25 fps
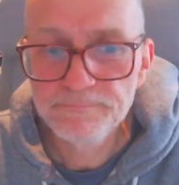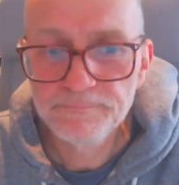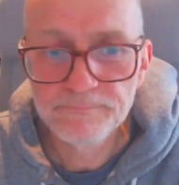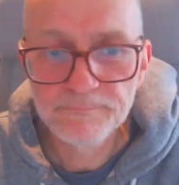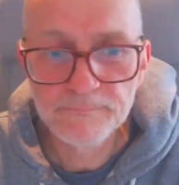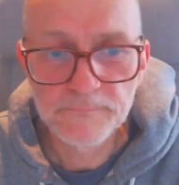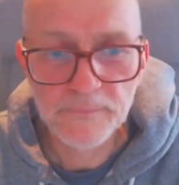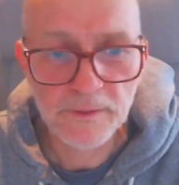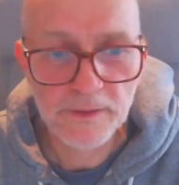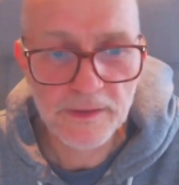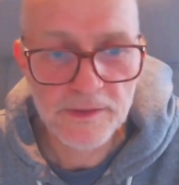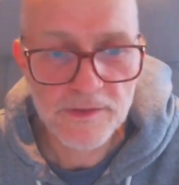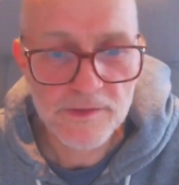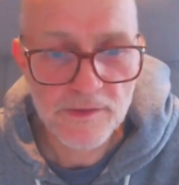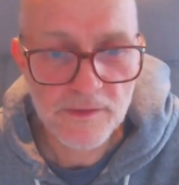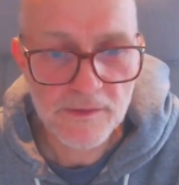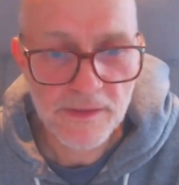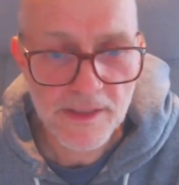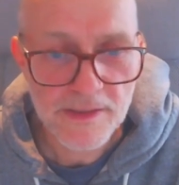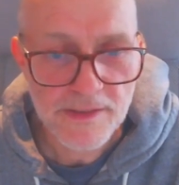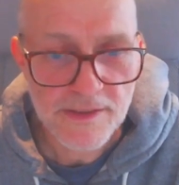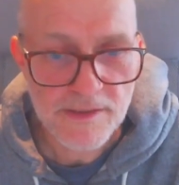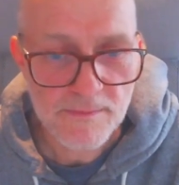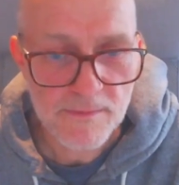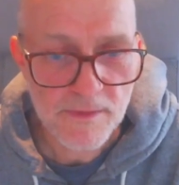All right, so
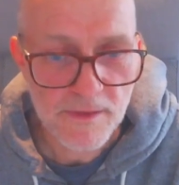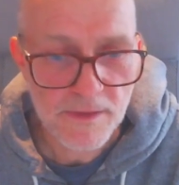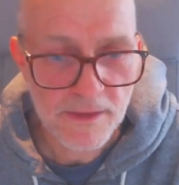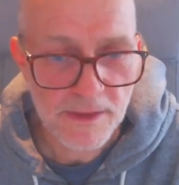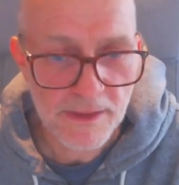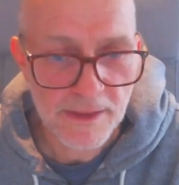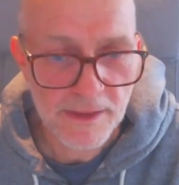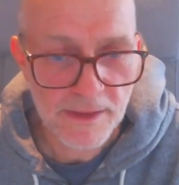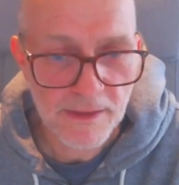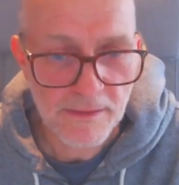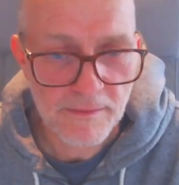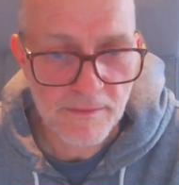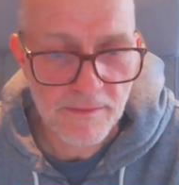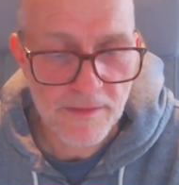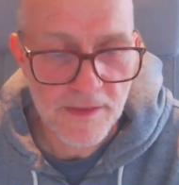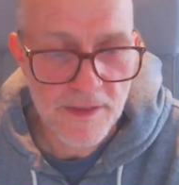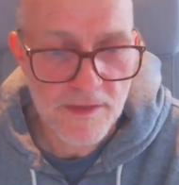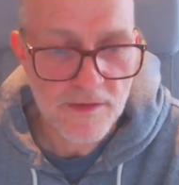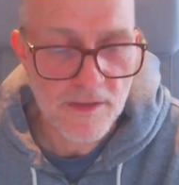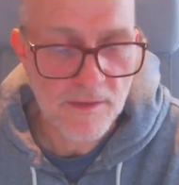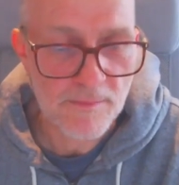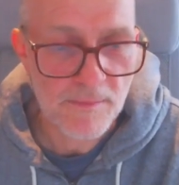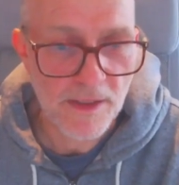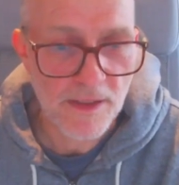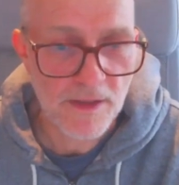that's and then
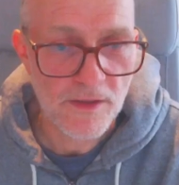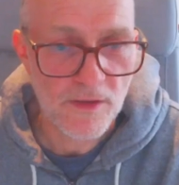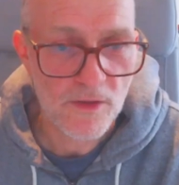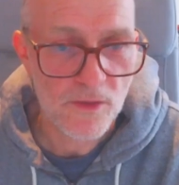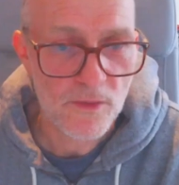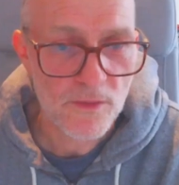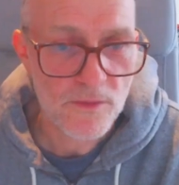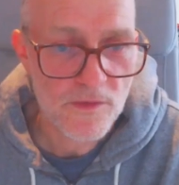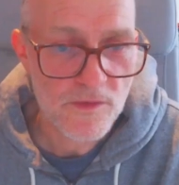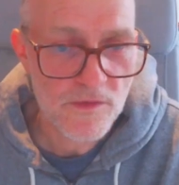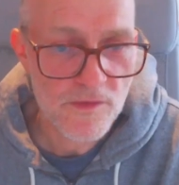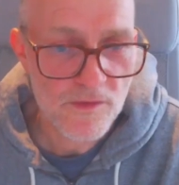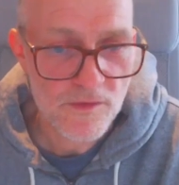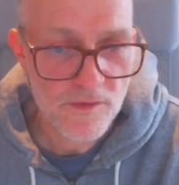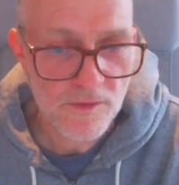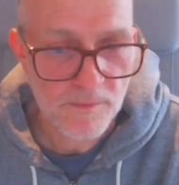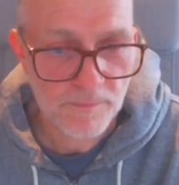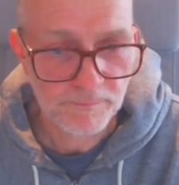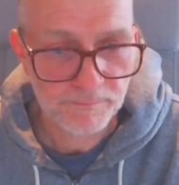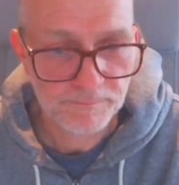these are my notes.